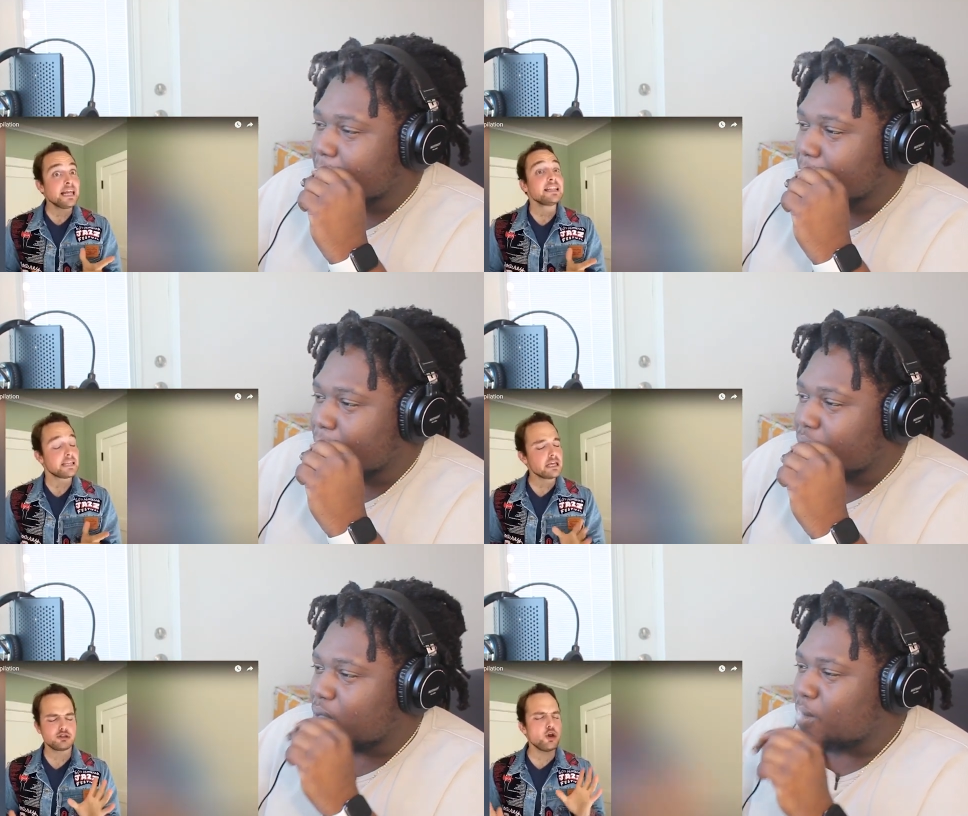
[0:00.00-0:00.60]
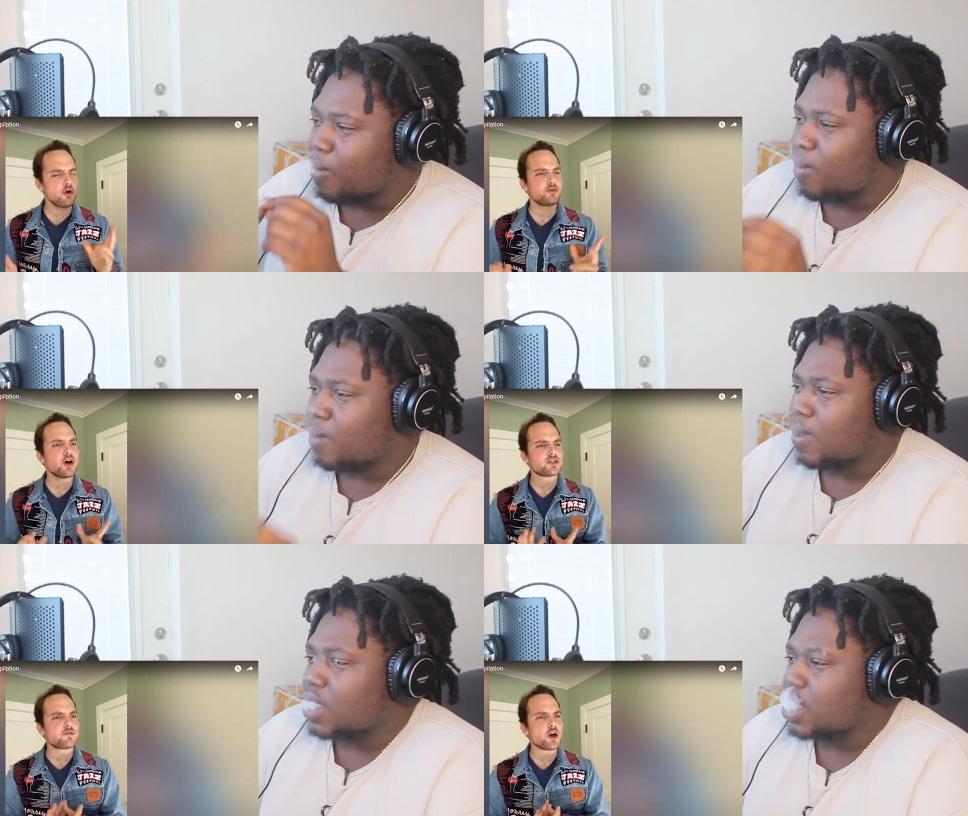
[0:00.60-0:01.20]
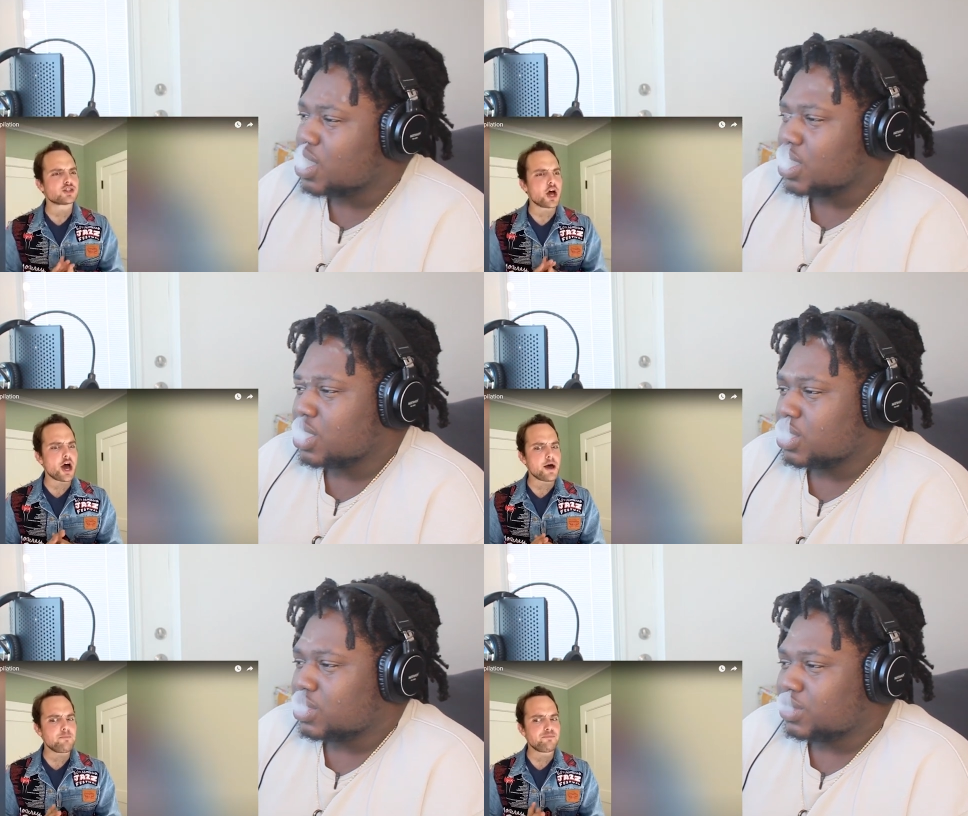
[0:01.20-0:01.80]
Speaker 1: Yes, no, of course, of course.
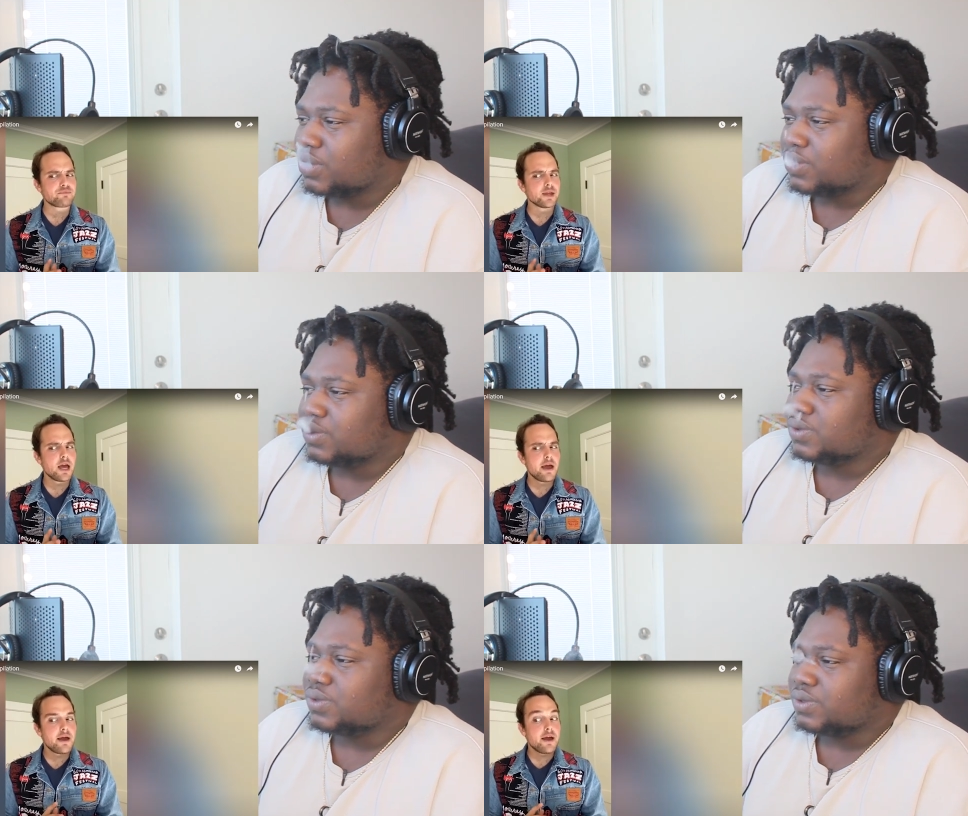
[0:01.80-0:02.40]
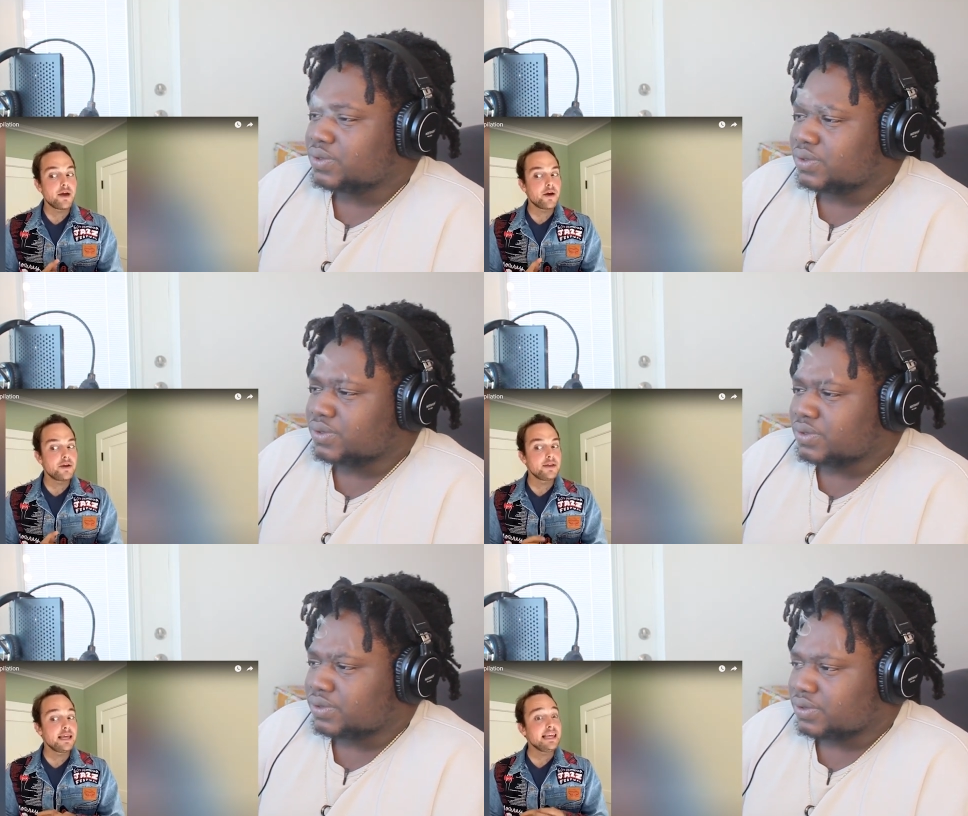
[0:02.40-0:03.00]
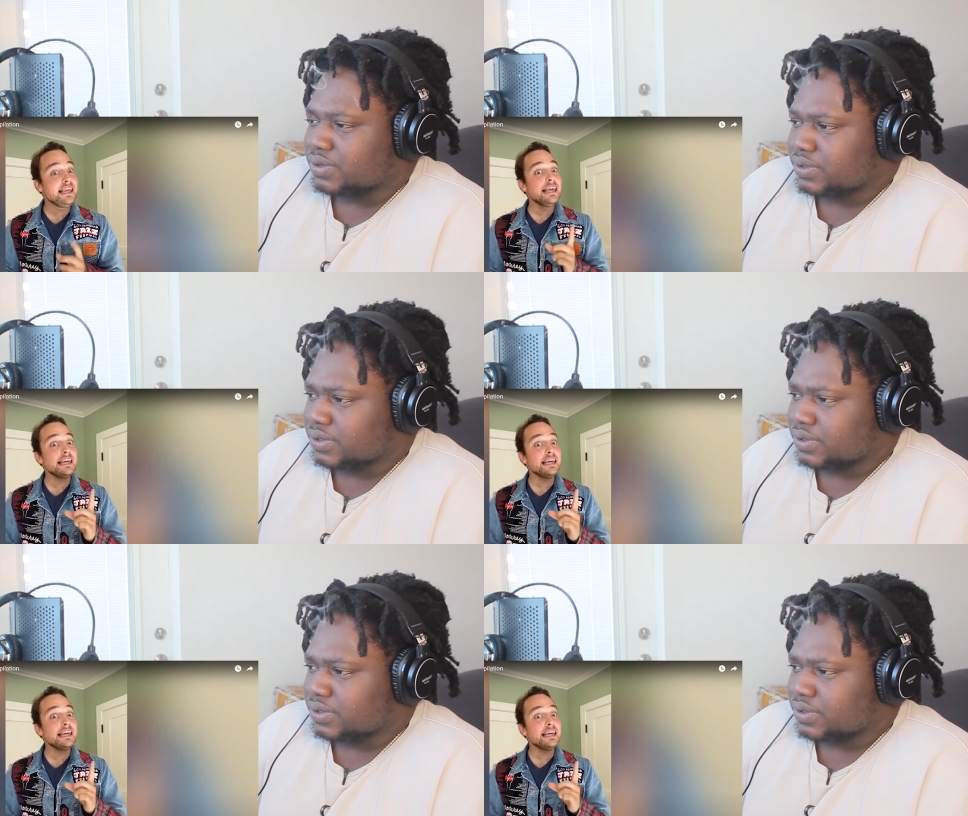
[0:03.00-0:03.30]
Um, uh, E.